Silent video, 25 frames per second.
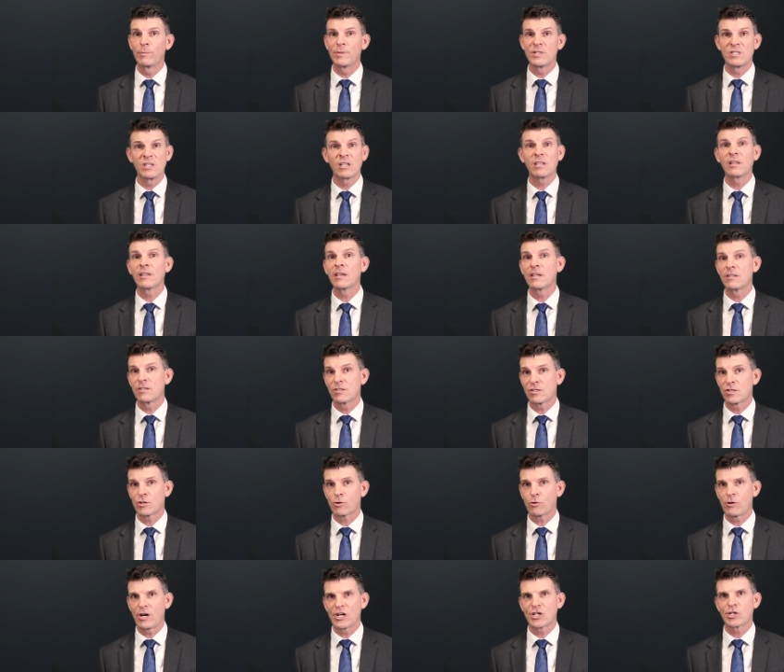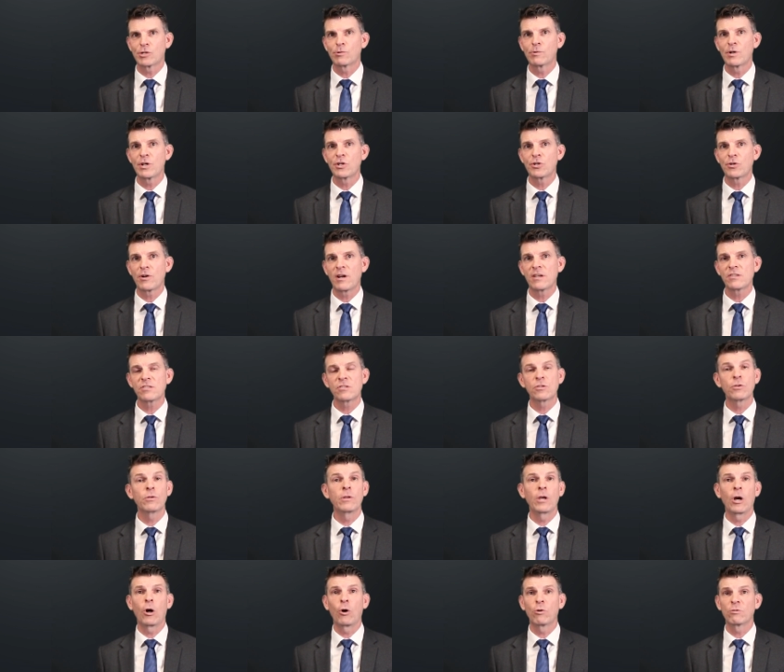particularly a discretionary trust,
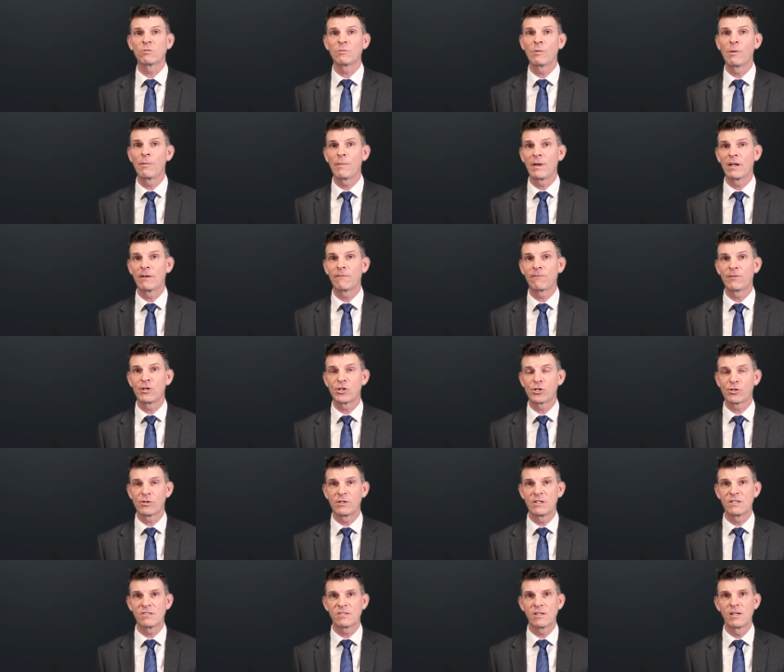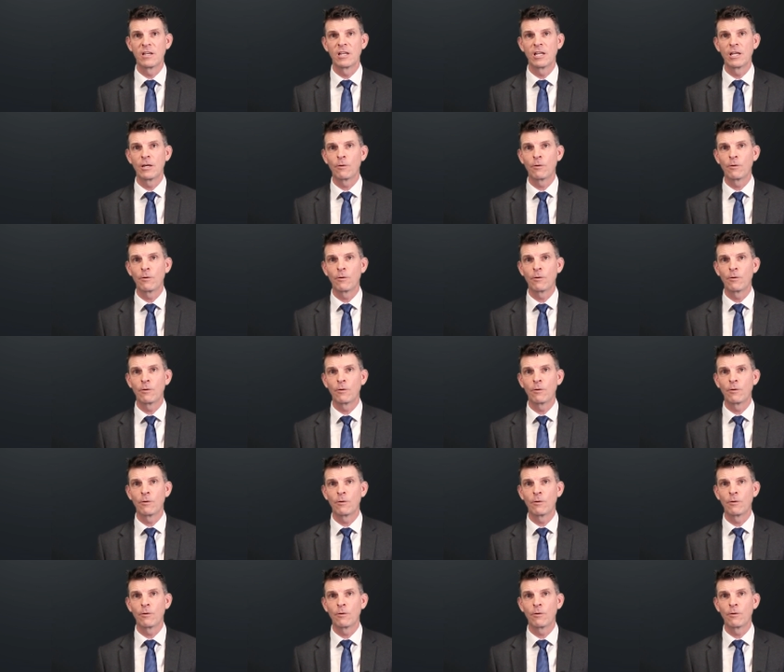to the ultimate beneficiaries